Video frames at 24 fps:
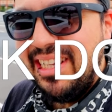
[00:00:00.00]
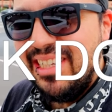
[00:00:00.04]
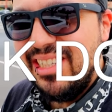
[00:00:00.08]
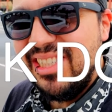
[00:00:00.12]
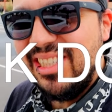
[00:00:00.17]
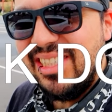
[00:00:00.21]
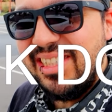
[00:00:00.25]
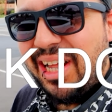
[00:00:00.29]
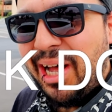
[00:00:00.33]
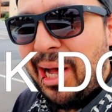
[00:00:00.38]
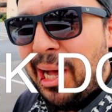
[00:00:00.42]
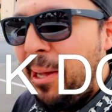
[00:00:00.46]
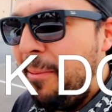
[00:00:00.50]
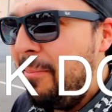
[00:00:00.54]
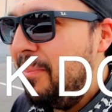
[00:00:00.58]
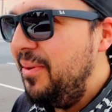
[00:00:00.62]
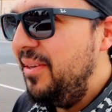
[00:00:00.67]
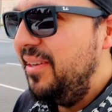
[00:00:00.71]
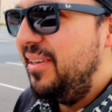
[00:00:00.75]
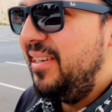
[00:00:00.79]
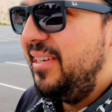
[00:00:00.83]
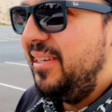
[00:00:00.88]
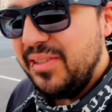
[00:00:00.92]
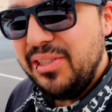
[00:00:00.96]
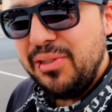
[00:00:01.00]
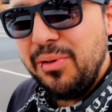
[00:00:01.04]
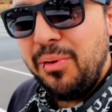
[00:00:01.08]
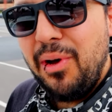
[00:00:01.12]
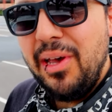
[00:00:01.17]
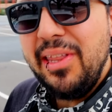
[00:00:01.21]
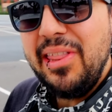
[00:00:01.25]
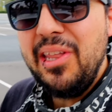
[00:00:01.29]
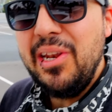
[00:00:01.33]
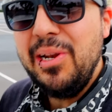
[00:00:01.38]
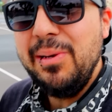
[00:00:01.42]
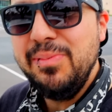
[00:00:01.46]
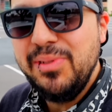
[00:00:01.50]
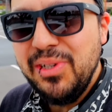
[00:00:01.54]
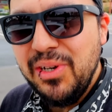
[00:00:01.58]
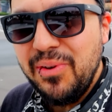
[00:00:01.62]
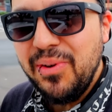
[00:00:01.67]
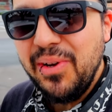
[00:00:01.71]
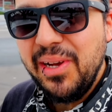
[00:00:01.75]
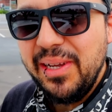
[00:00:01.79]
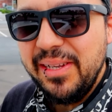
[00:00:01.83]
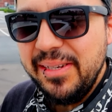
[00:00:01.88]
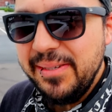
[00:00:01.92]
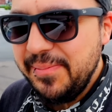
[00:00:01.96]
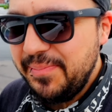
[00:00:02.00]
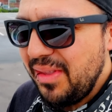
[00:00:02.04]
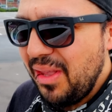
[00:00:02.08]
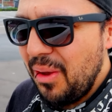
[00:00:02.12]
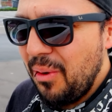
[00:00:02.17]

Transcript: gonna stop. So what I ended up doing